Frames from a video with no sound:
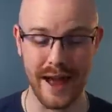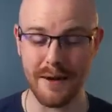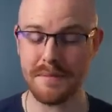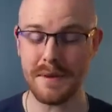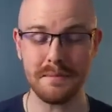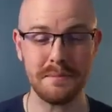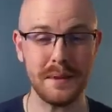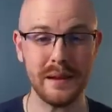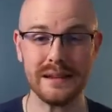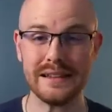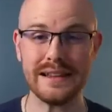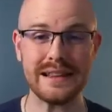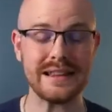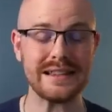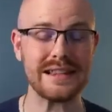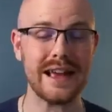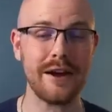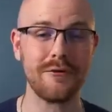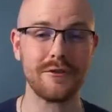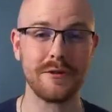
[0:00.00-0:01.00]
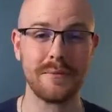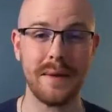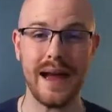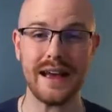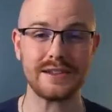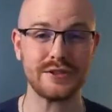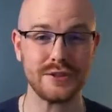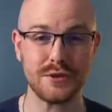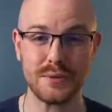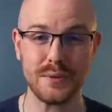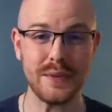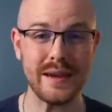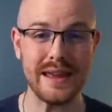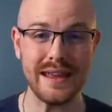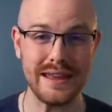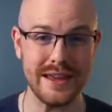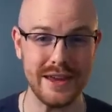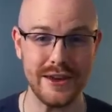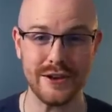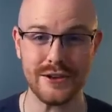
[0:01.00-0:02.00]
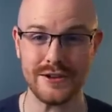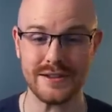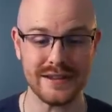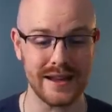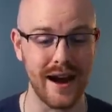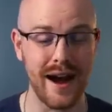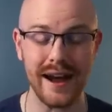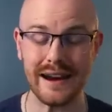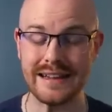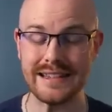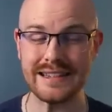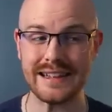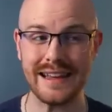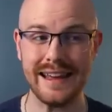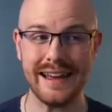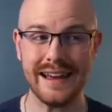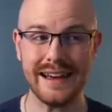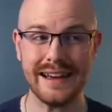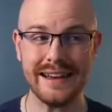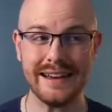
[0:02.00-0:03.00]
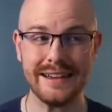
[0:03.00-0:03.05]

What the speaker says: I've been building this out for the past 3 years, and honestly,